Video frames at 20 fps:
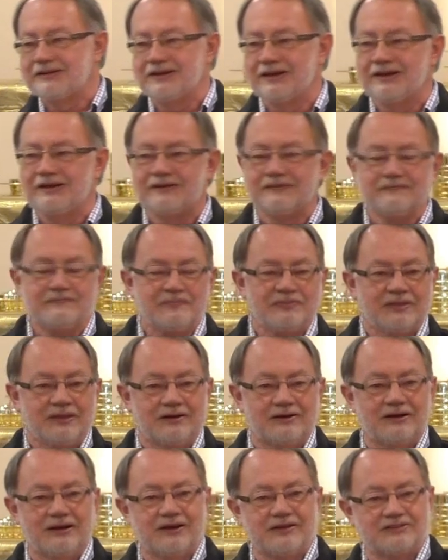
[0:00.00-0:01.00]
okay.
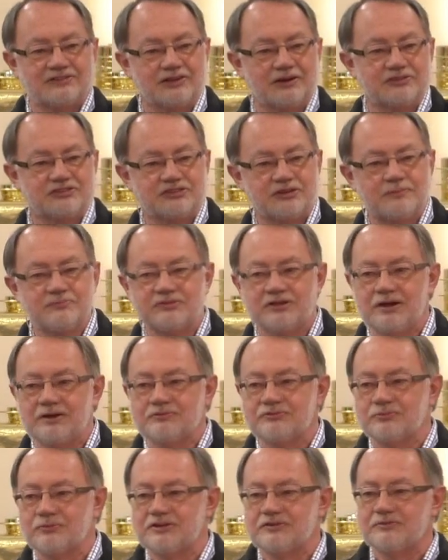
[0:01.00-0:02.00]
All right. So
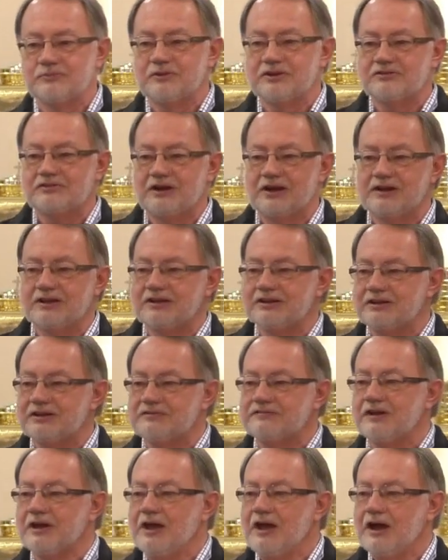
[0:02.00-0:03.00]
sometimes we, we try to
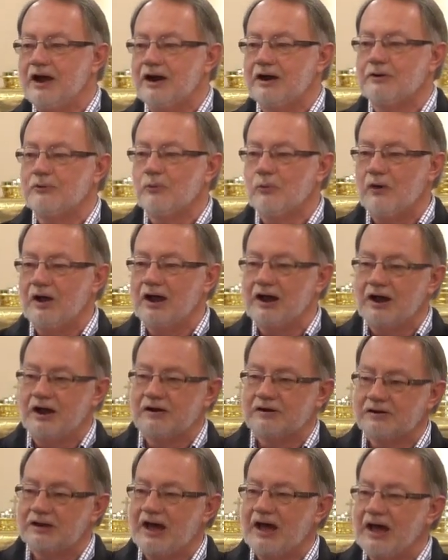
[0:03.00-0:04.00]
live our,
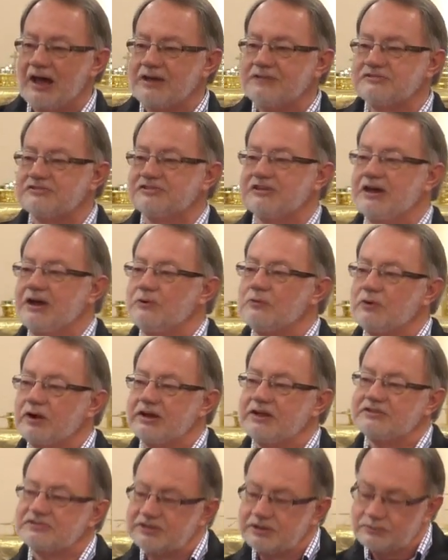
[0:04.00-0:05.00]
our lives that
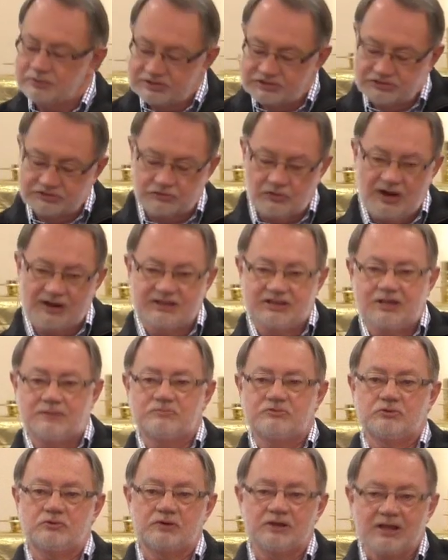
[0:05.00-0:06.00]
way, is that we just try to
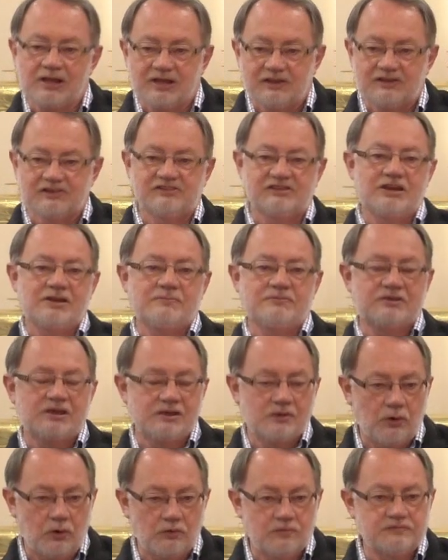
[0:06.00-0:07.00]
keep doing the same
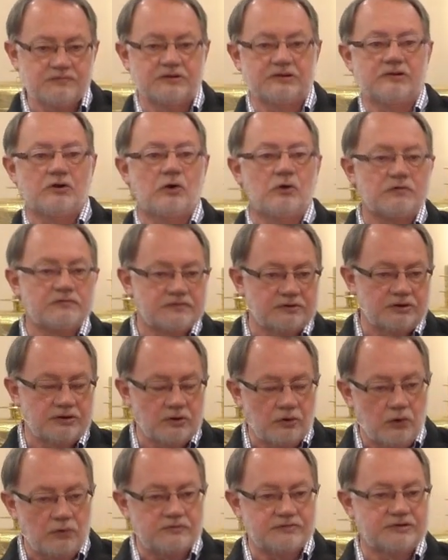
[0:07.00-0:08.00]
thing over and over
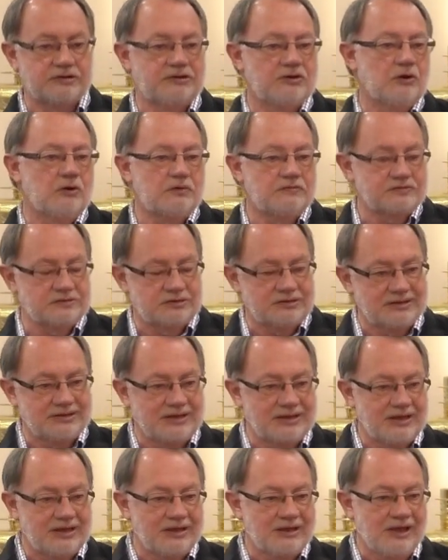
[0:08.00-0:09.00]
and over and over
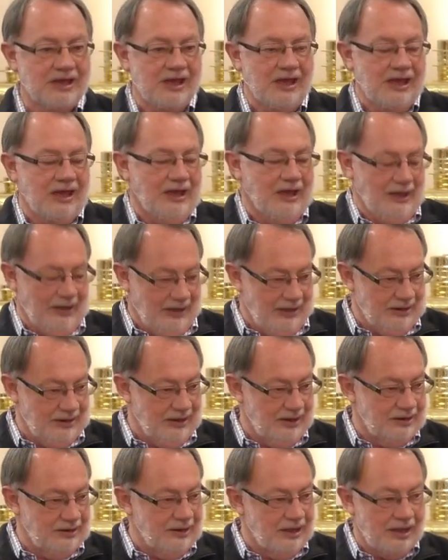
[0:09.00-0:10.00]
again. And,
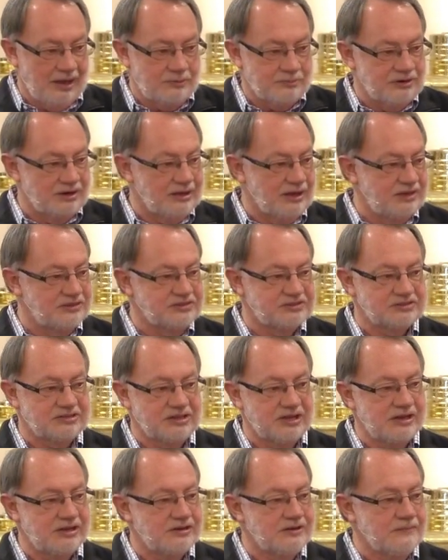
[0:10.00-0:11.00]
and Albert
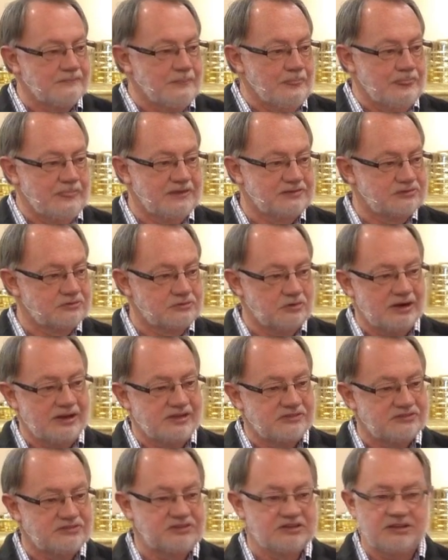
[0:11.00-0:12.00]
Einstein, this
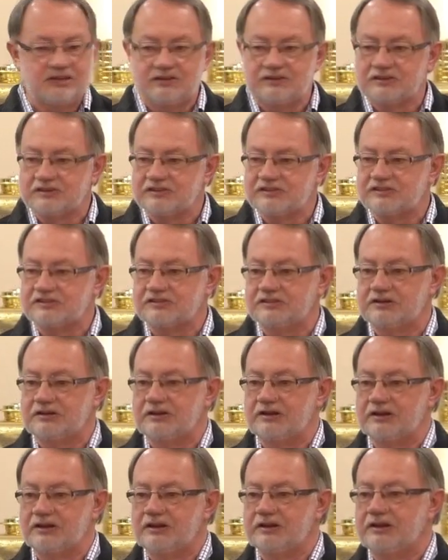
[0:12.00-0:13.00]
great genius,
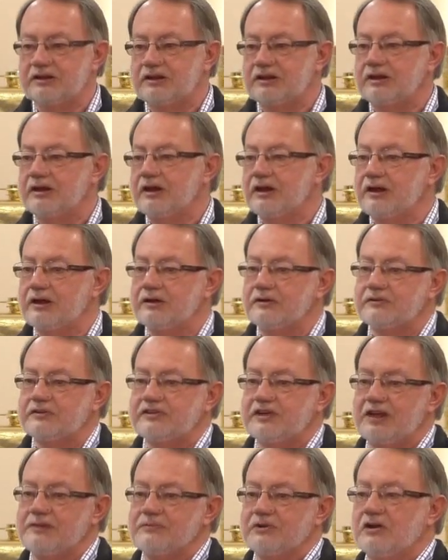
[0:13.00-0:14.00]
uh, uh, uh,
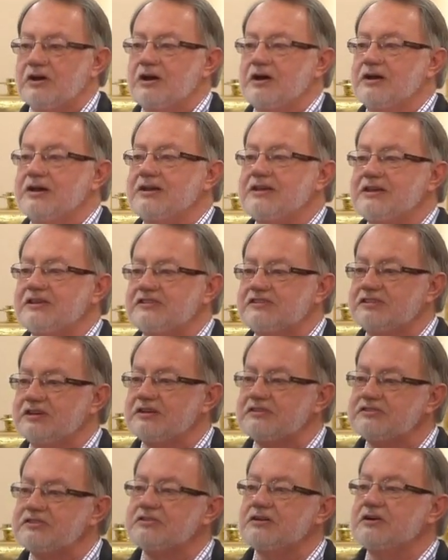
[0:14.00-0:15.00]
came along and he
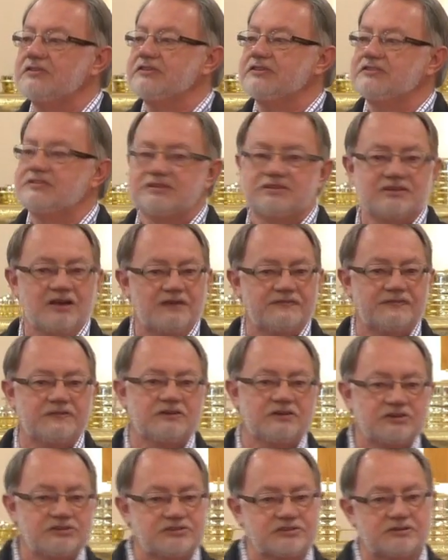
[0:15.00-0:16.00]
said, You know that the
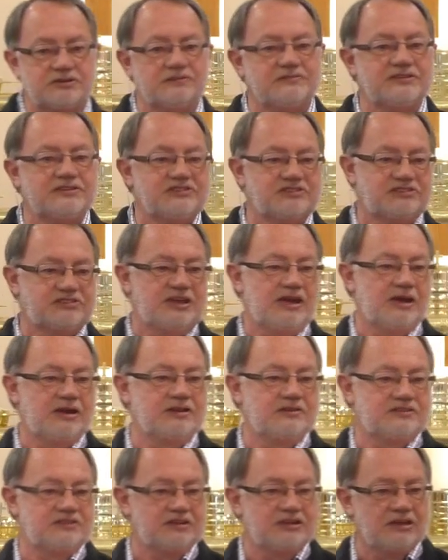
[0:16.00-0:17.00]
definition of
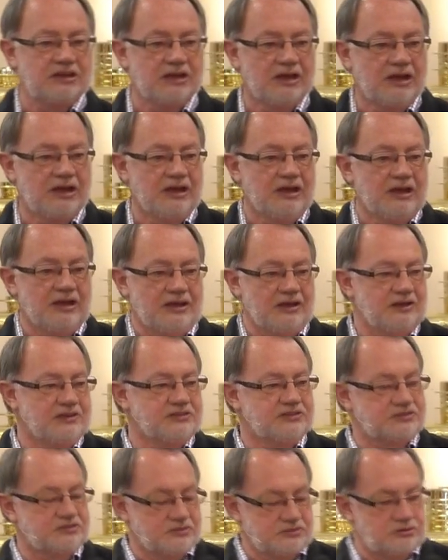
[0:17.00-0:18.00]
insanity
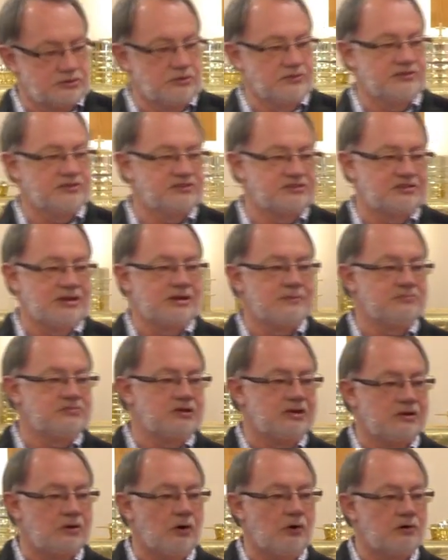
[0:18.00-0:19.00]
is to do the same
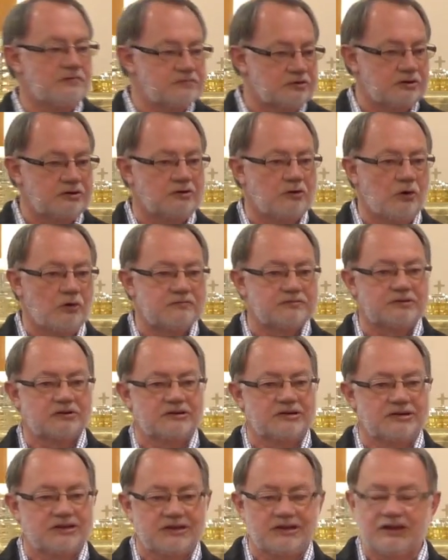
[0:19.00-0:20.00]
thing over and
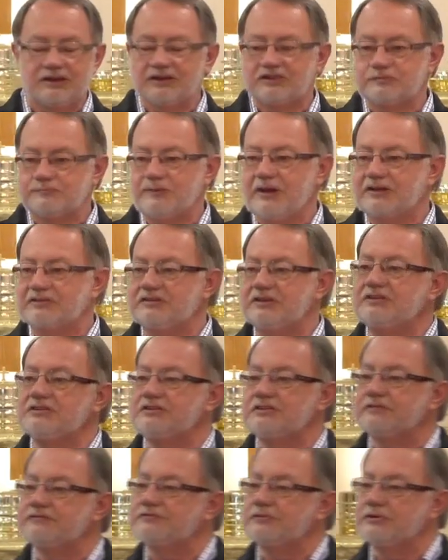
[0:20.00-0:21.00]
over again, expecting
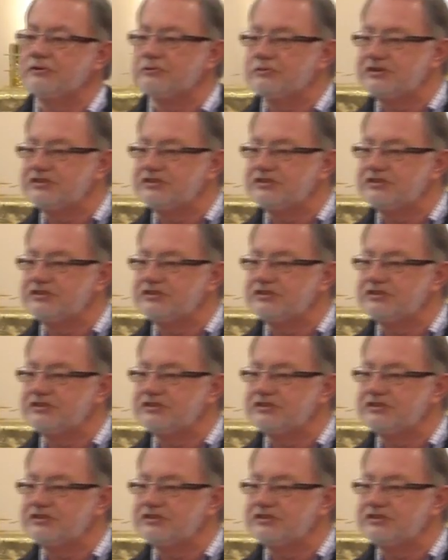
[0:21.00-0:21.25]
different